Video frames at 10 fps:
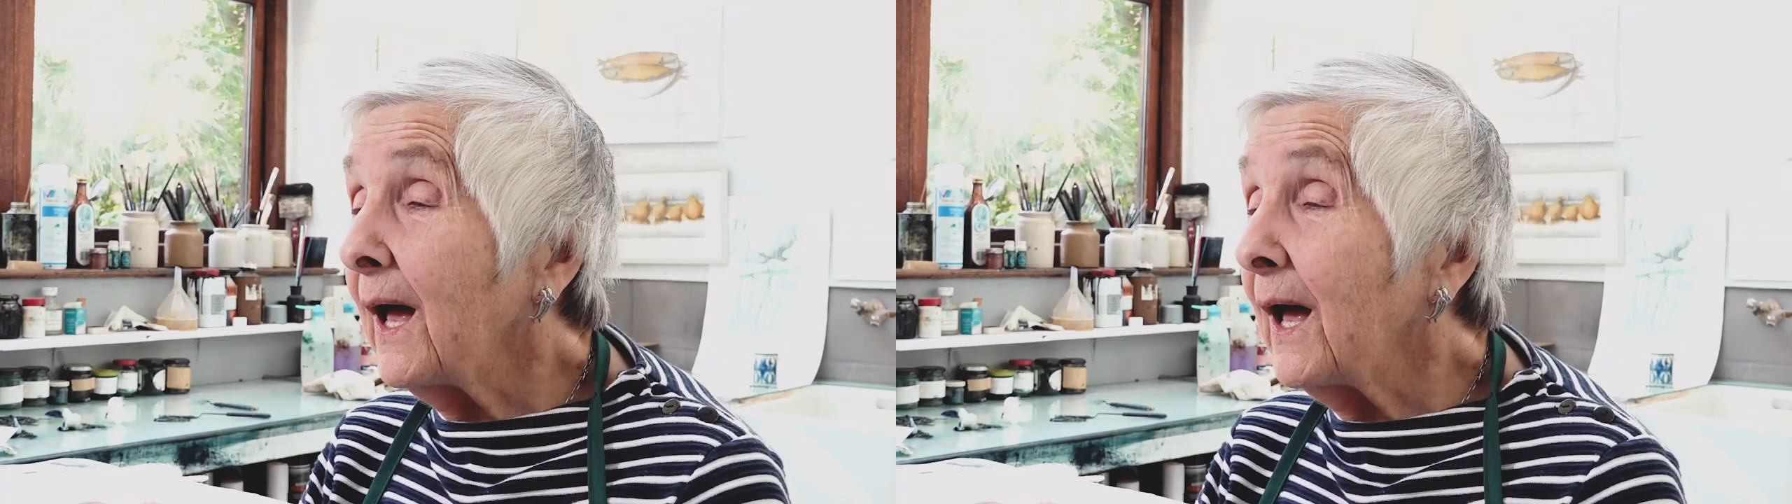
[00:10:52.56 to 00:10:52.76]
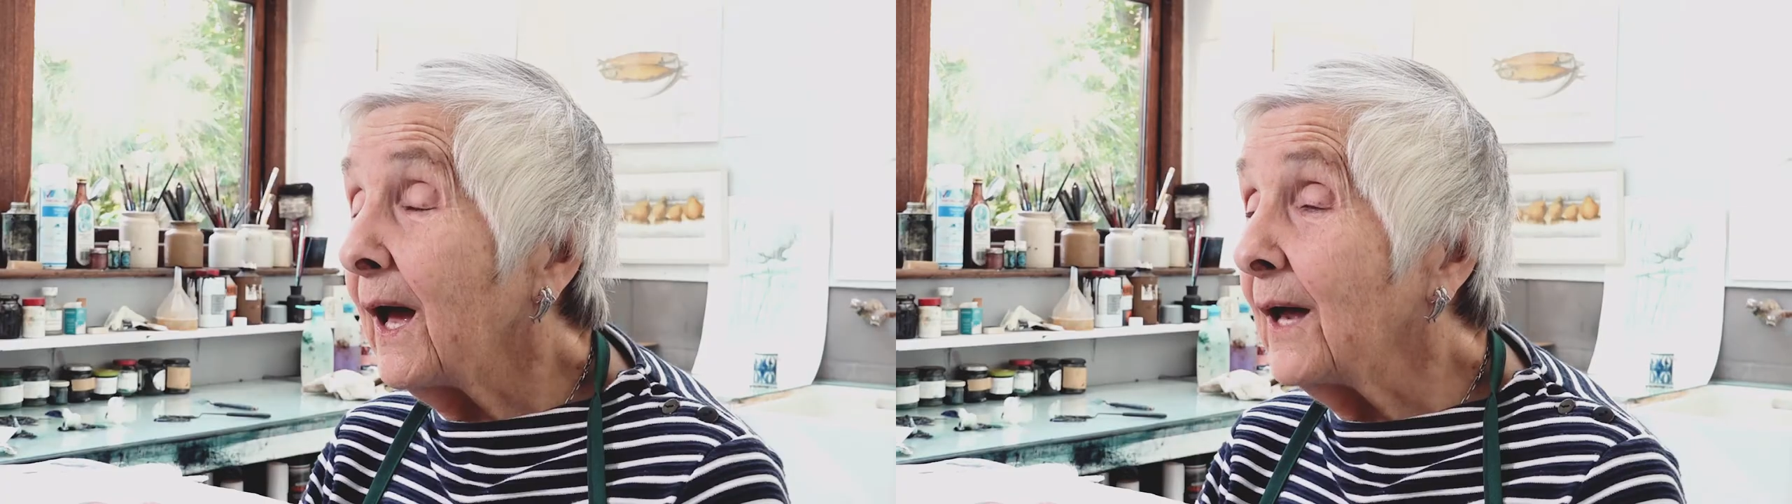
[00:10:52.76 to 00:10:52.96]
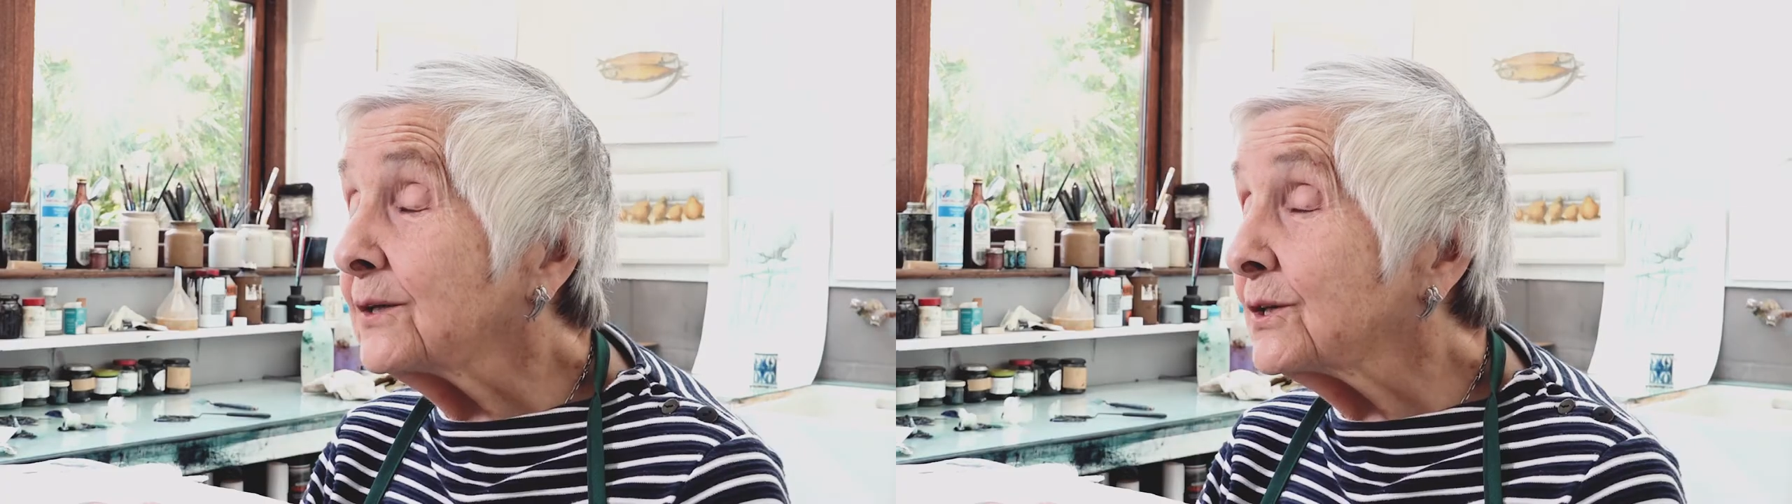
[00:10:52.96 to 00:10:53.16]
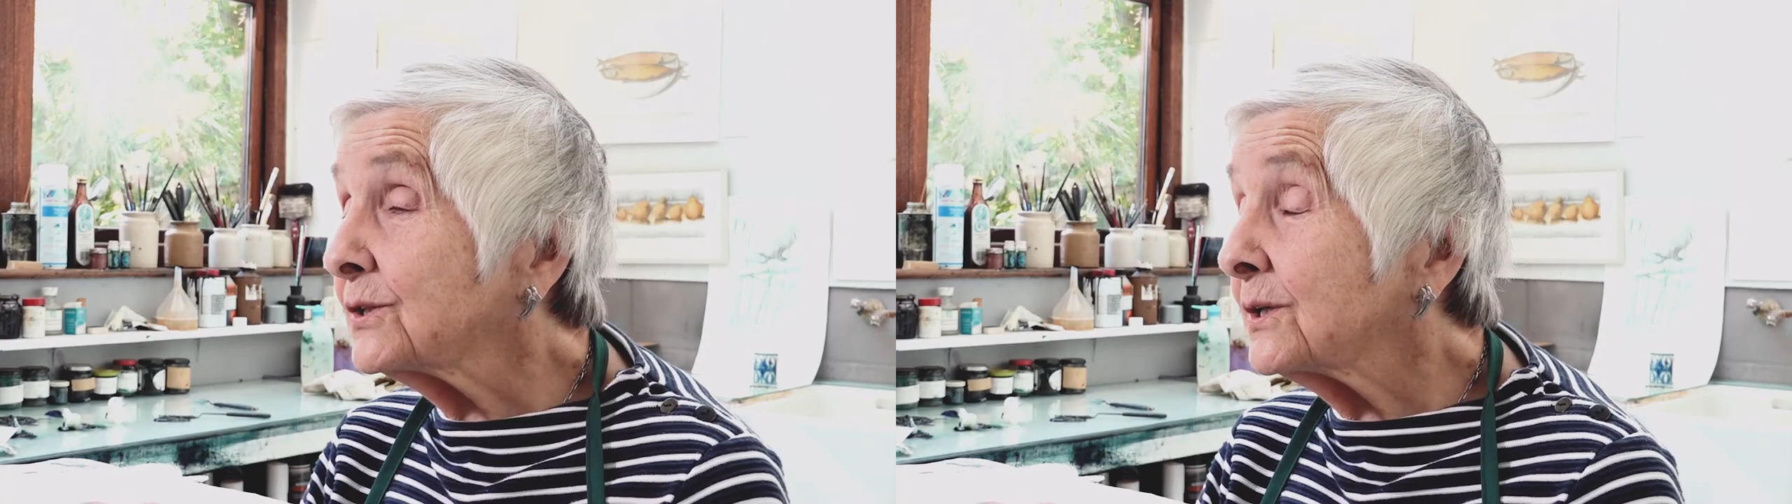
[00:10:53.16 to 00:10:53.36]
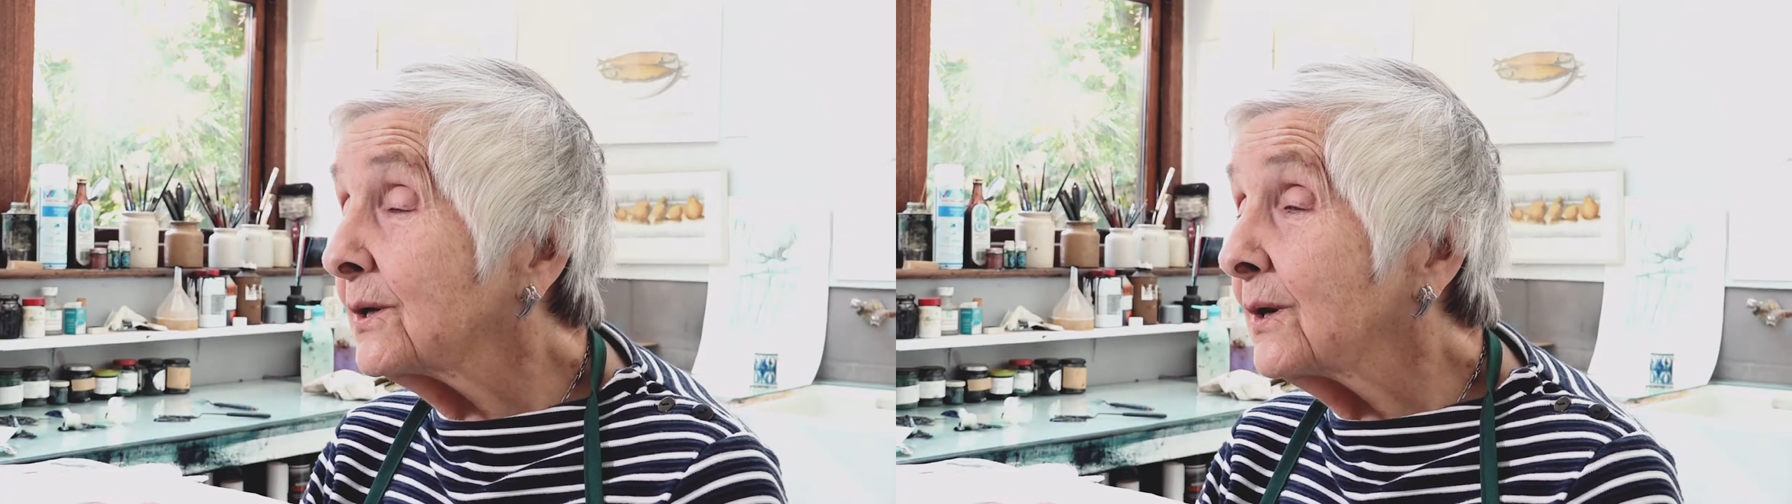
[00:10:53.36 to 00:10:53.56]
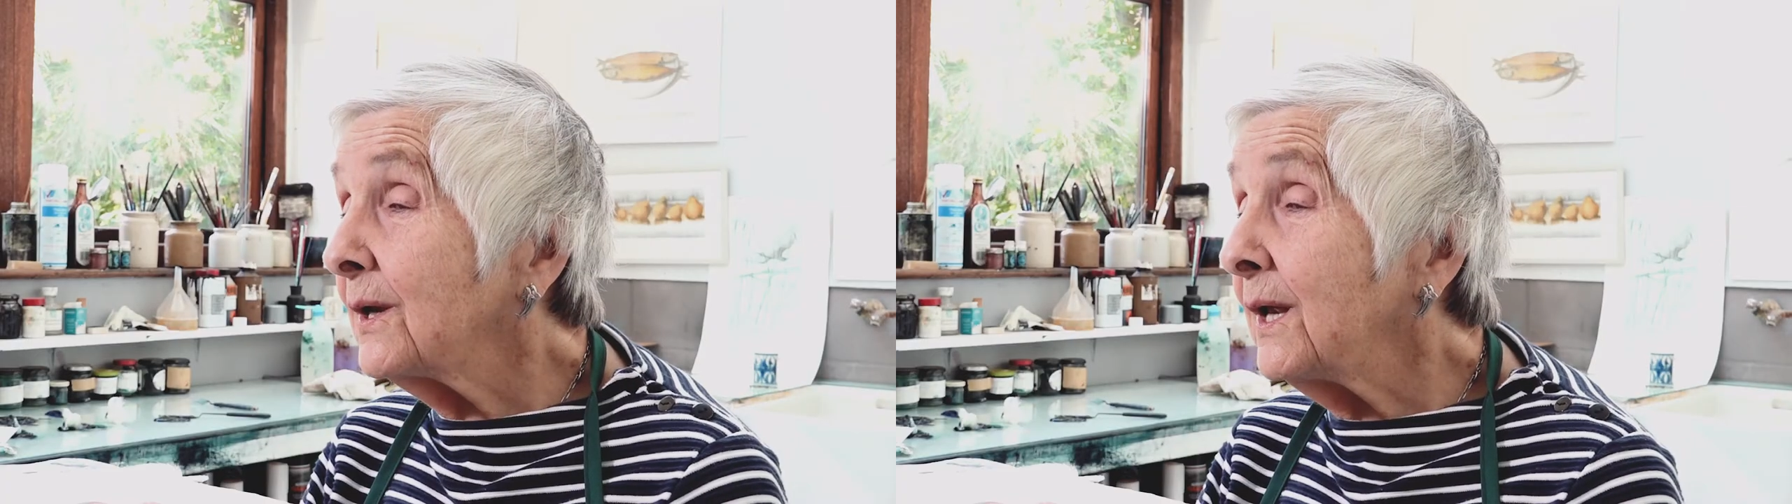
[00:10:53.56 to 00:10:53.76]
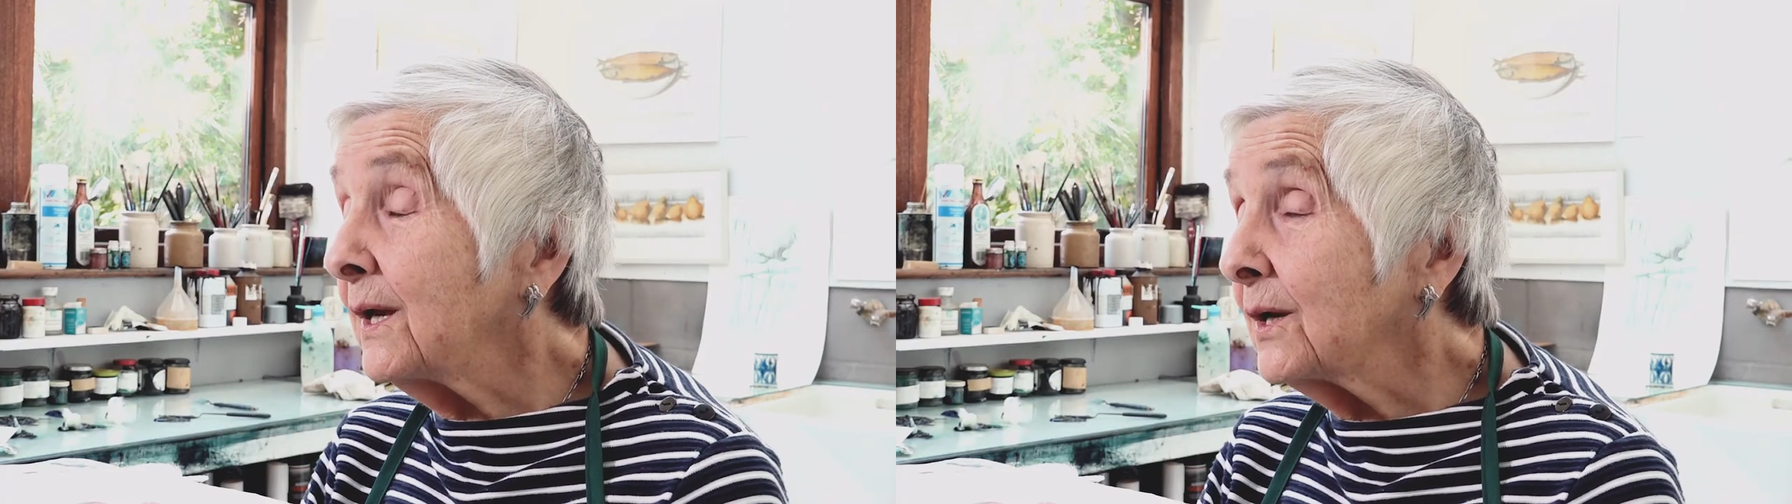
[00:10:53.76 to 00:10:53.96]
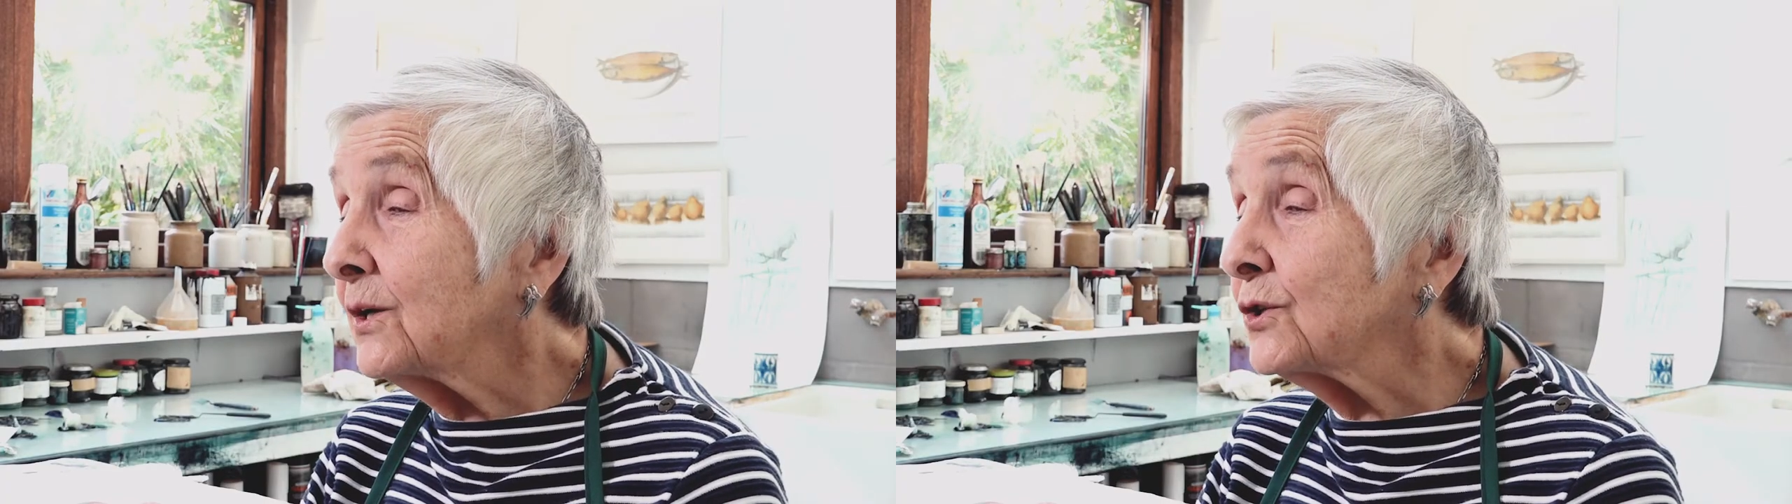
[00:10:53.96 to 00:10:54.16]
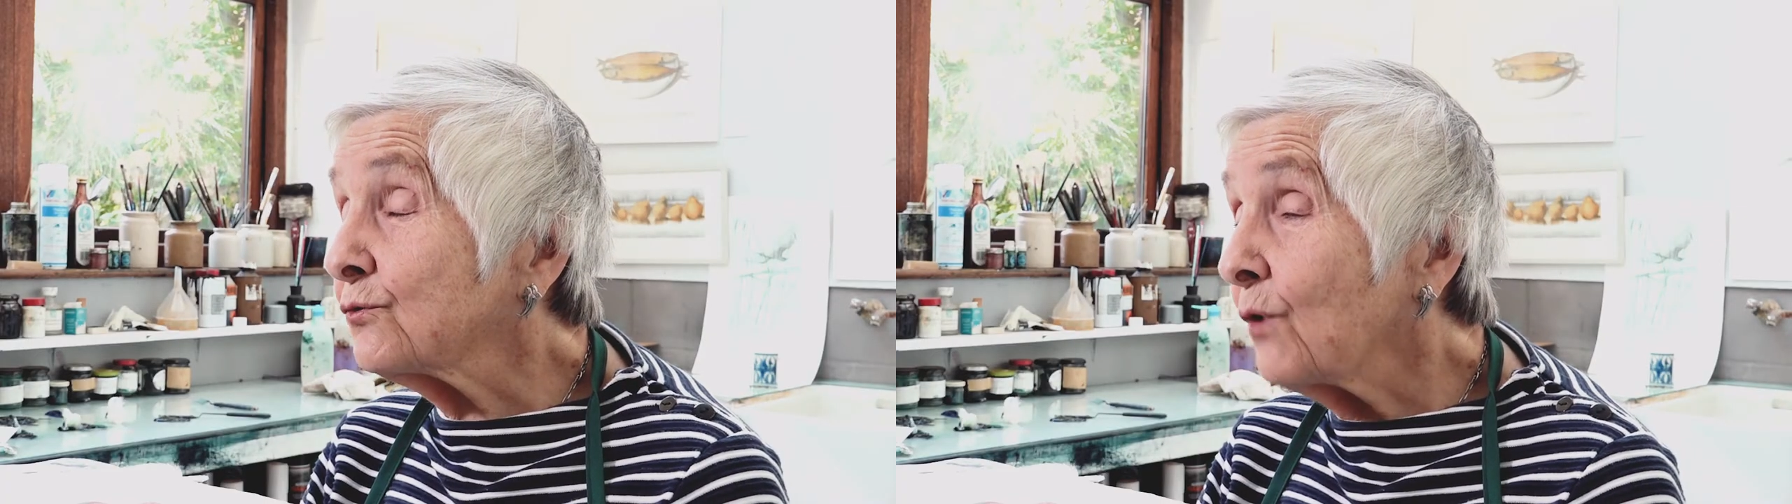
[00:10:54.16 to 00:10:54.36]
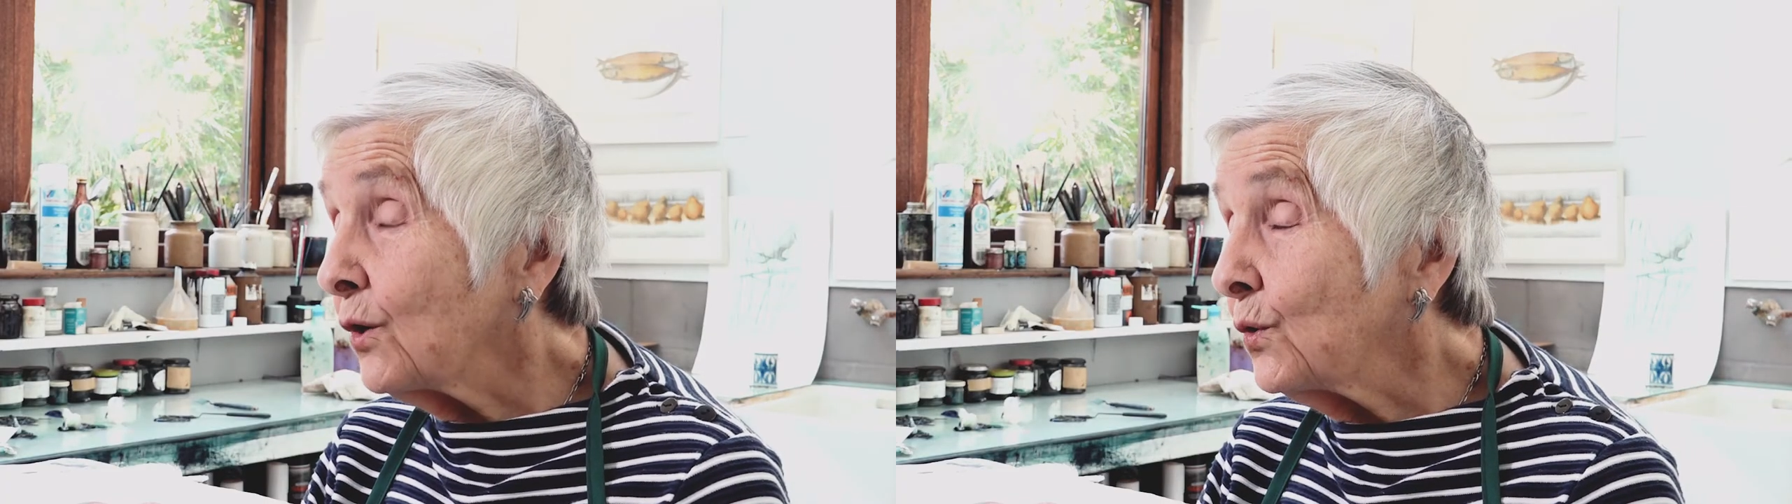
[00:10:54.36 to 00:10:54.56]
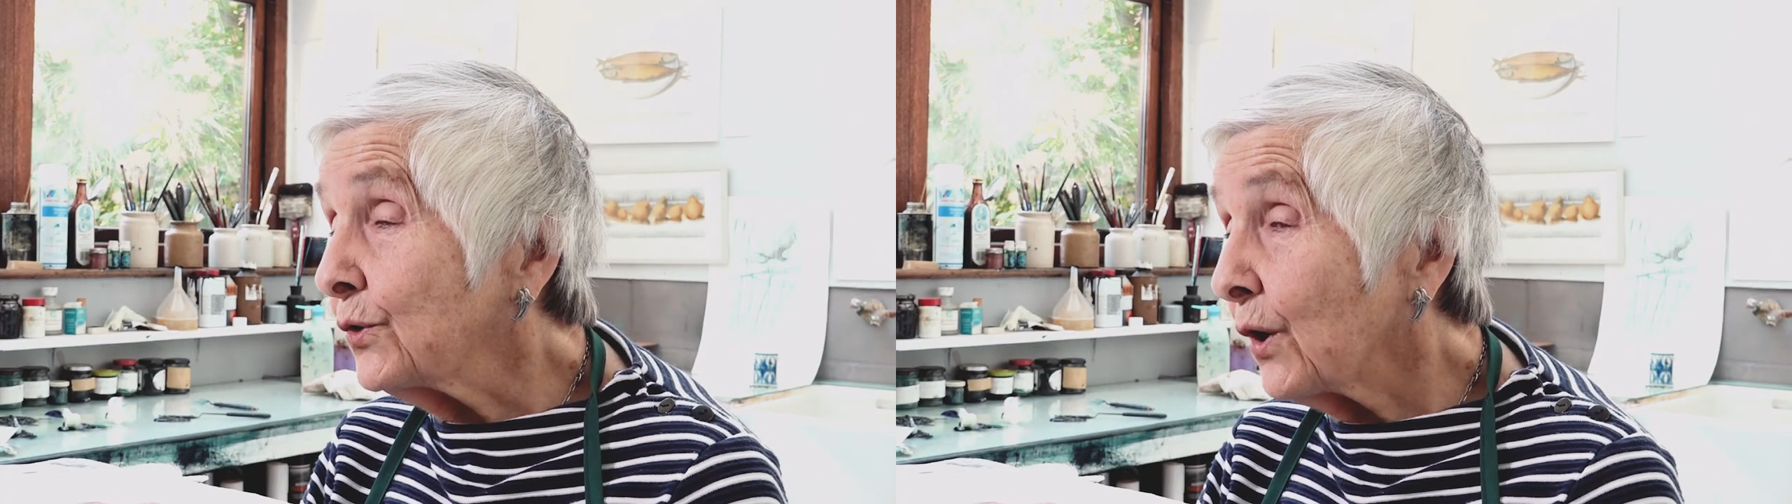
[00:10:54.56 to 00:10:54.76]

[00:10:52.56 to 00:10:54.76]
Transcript: and ink is rolled